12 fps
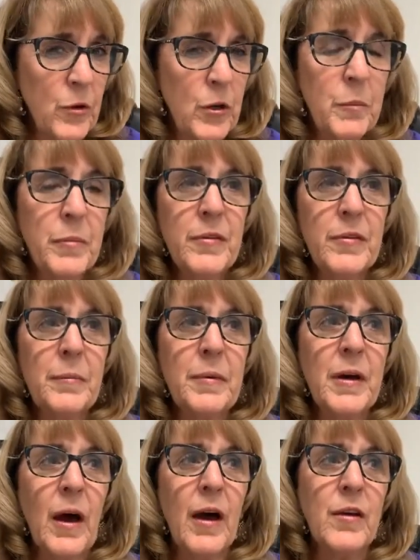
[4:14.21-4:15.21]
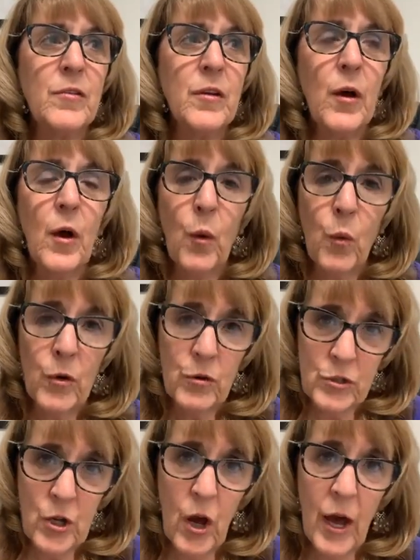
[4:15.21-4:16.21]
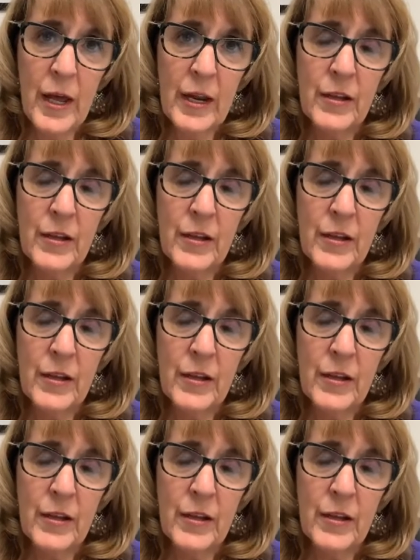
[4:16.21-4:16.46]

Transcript: or you're busy because we were taught